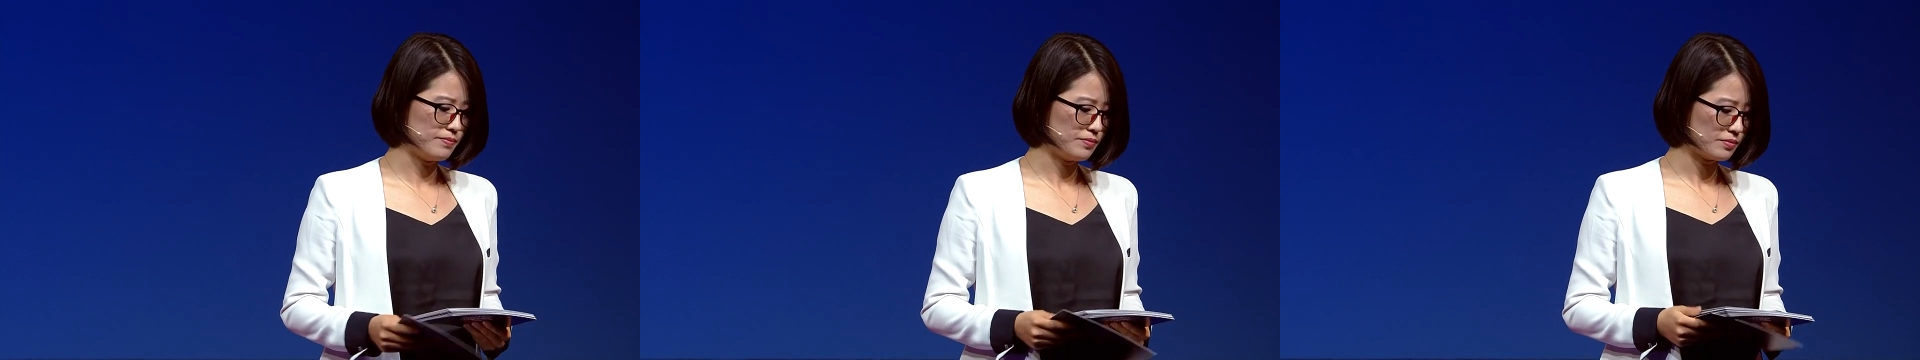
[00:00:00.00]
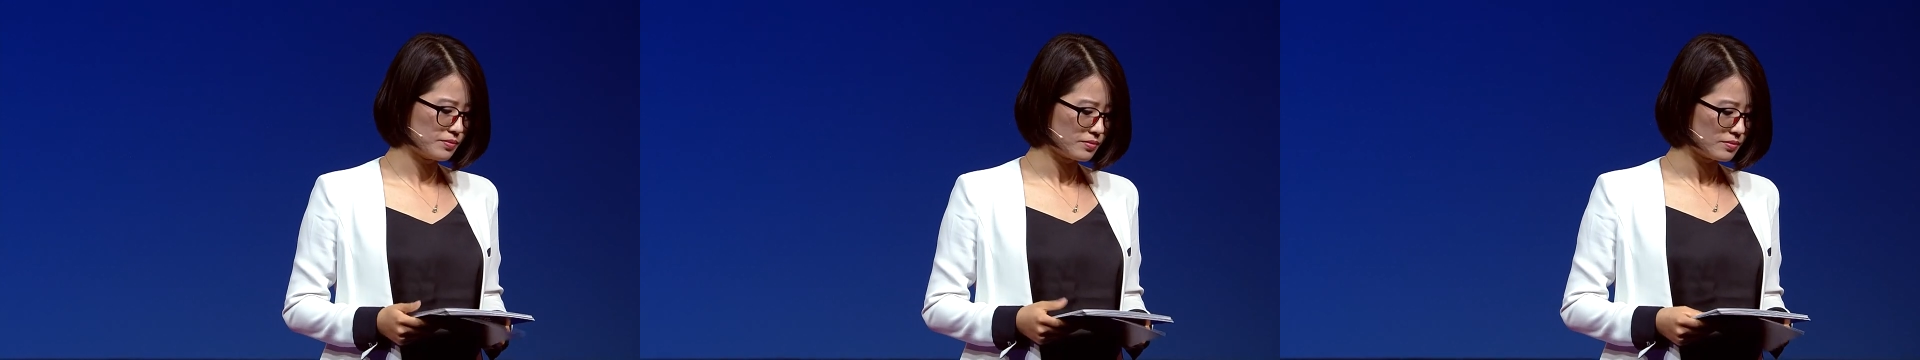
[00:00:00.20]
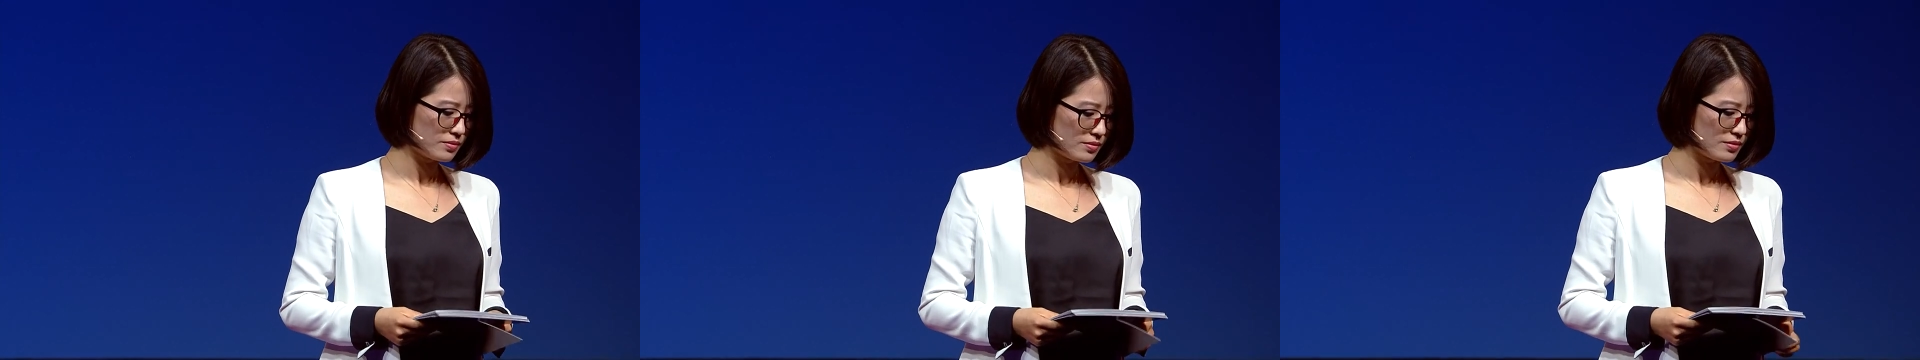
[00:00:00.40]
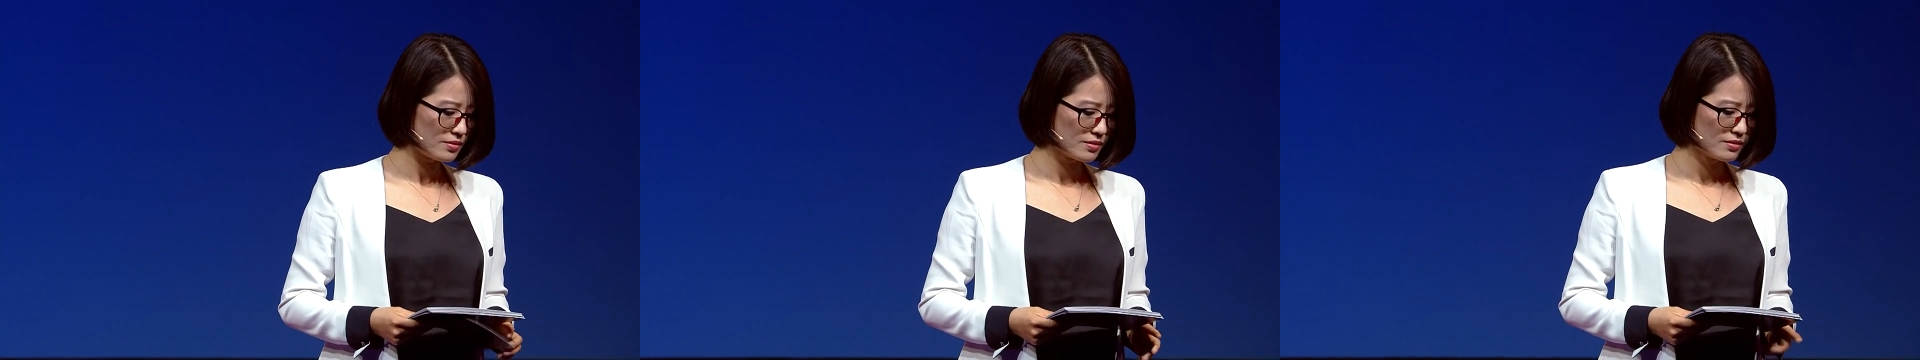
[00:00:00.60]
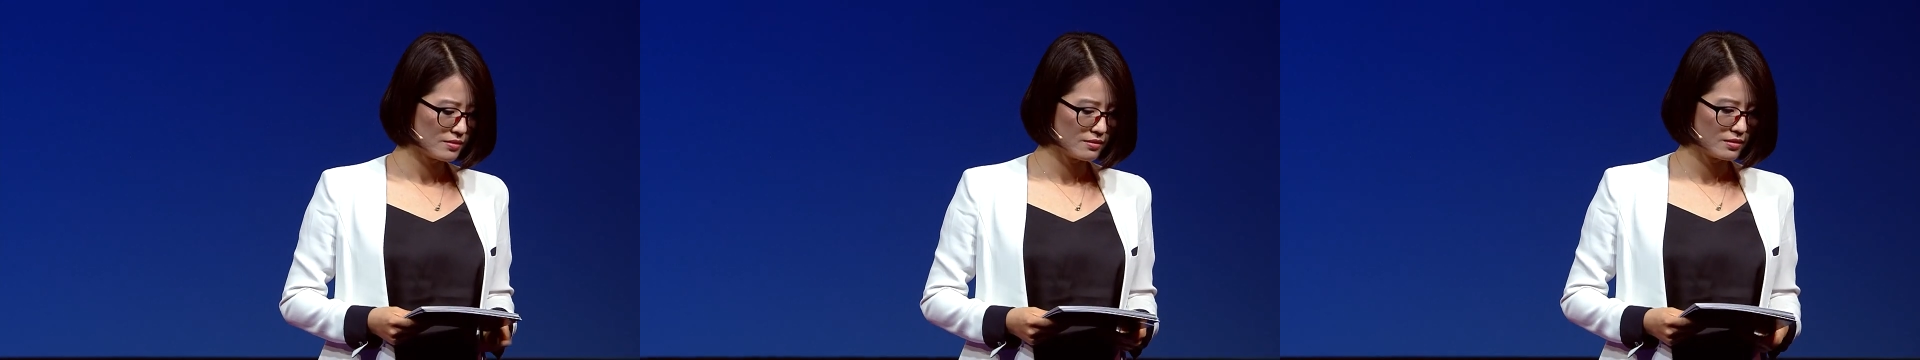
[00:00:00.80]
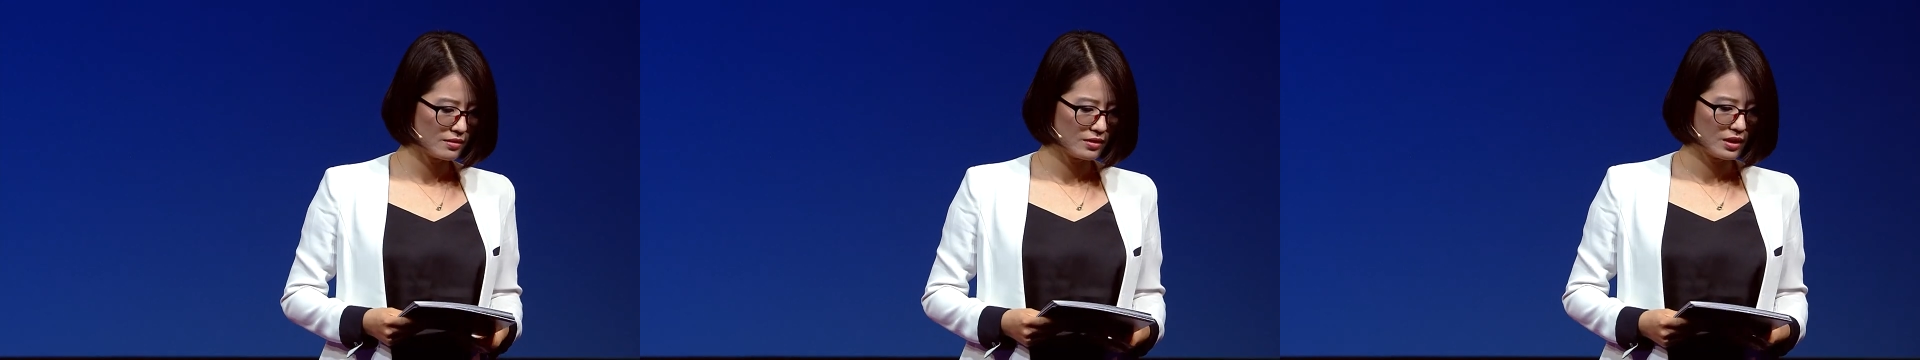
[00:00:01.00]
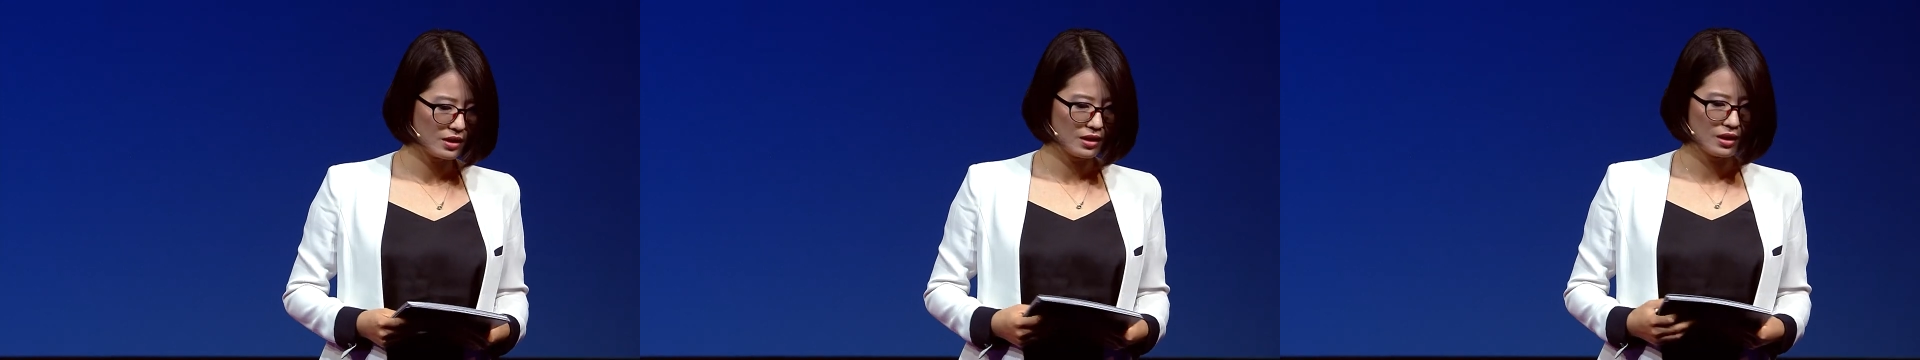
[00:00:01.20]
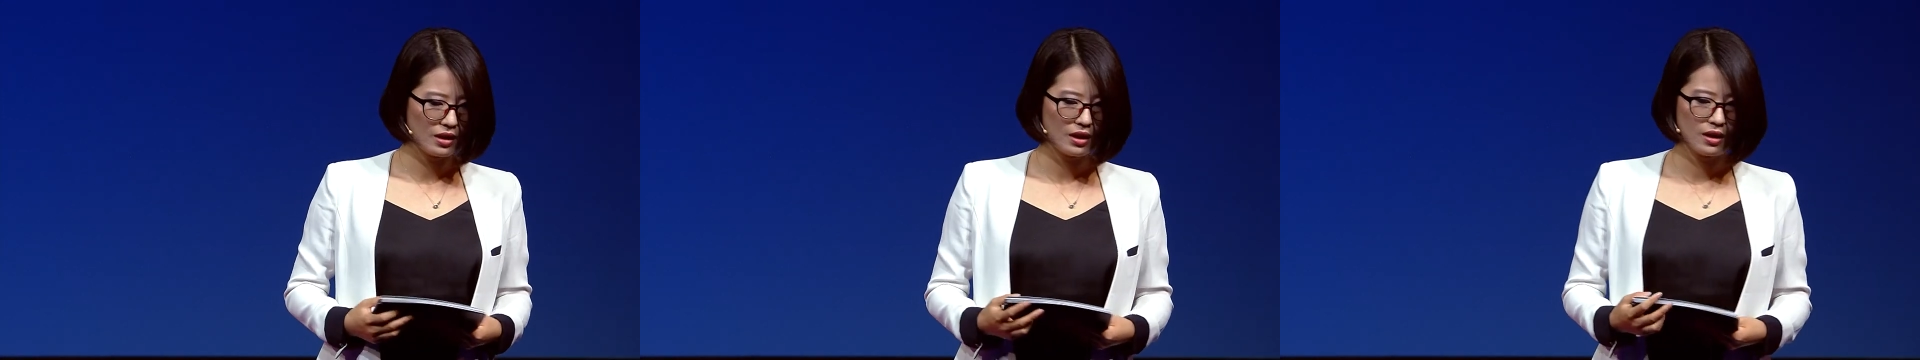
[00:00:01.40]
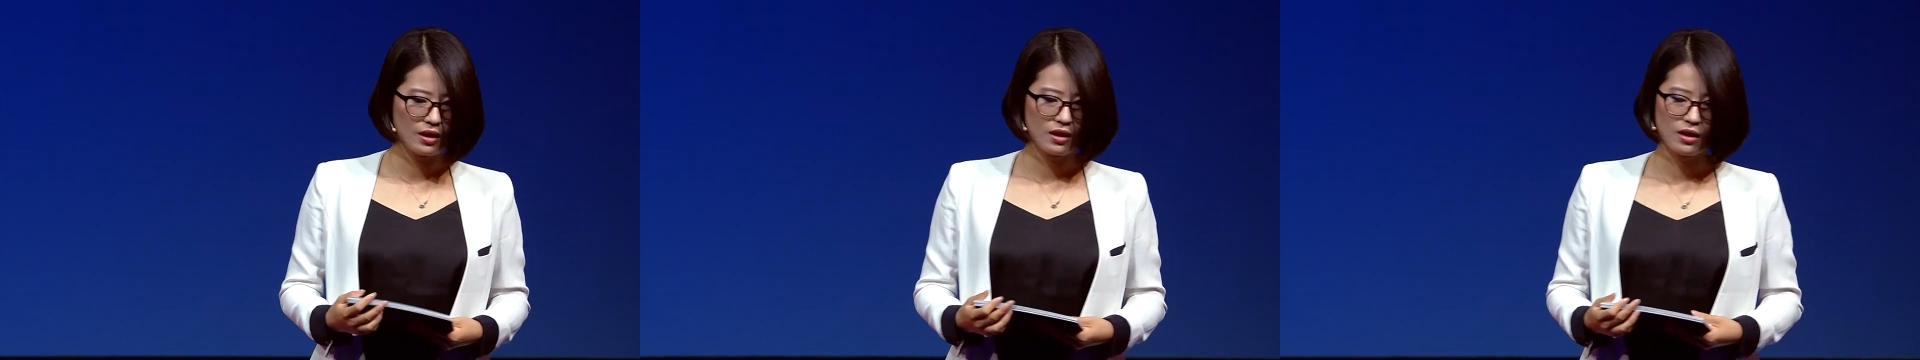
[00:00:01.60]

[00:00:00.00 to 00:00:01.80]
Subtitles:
(no one is talking)